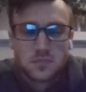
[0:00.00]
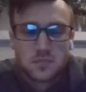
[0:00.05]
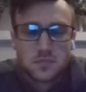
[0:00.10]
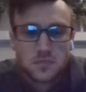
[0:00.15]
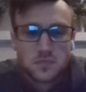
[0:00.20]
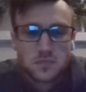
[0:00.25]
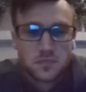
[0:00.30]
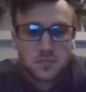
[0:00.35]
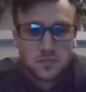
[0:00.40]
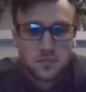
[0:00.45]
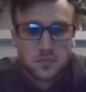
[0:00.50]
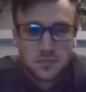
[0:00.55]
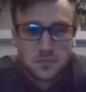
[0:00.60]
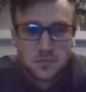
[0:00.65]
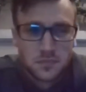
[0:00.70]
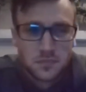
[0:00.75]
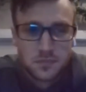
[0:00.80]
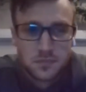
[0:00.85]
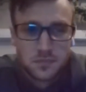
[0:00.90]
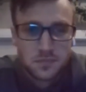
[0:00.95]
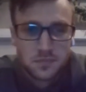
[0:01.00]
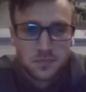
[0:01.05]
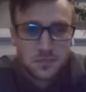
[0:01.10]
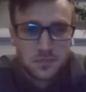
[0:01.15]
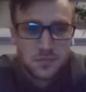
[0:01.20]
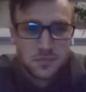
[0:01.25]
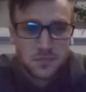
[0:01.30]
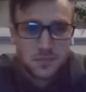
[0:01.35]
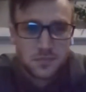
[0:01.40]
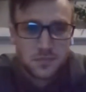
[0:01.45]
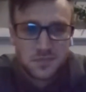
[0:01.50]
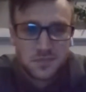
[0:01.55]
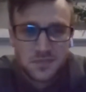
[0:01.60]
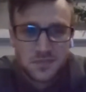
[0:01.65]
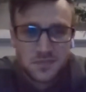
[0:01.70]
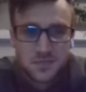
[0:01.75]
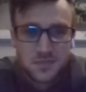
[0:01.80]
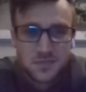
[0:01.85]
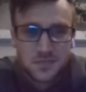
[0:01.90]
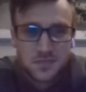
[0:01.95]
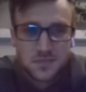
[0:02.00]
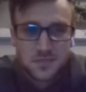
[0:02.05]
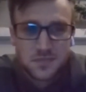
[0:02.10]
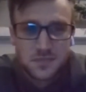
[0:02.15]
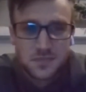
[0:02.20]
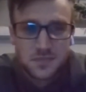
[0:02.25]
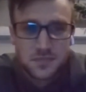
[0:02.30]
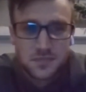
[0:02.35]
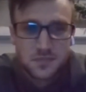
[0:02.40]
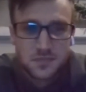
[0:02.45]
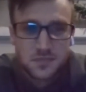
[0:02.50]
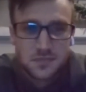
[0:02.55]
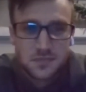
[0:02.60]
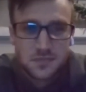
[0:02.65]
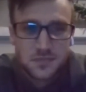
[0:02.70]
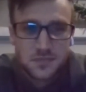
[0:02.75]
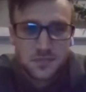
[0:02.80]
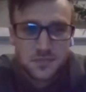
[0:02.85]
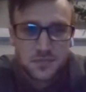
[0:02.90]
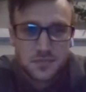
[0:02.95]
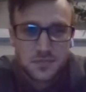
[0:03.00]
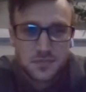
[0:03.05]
No words are spoken by the person on screen.